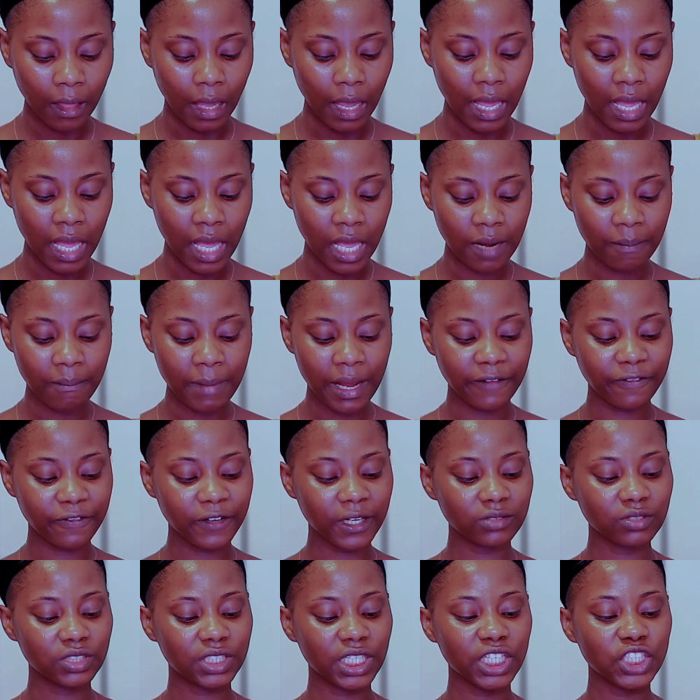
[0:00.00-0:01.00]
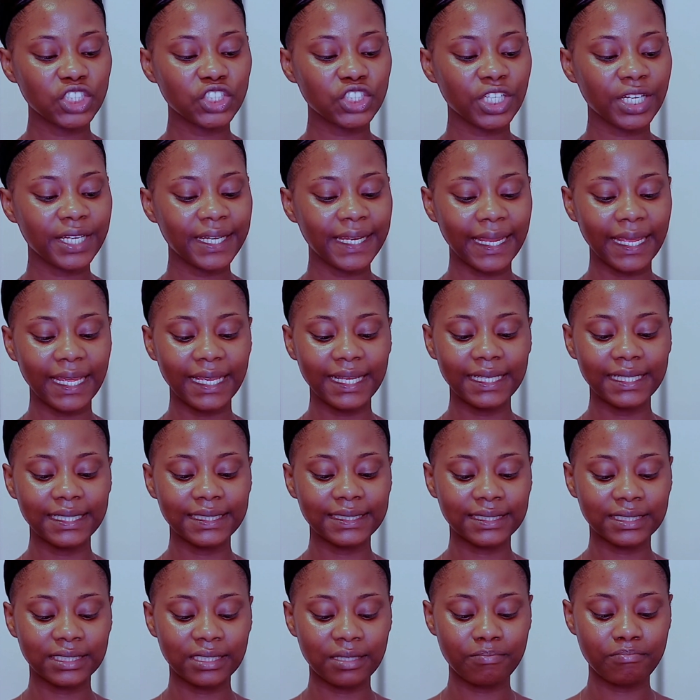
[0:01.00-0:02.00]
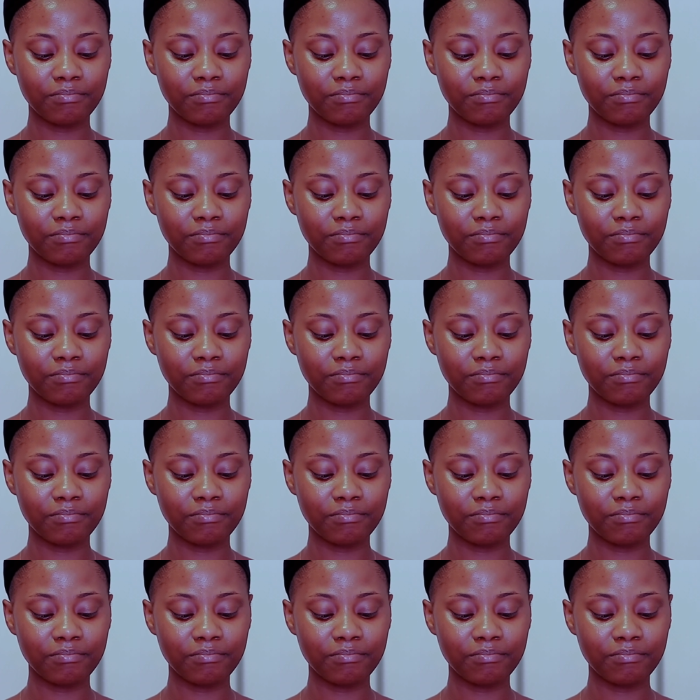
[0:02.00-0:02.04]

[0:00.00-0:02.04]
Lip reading: and my foundation is the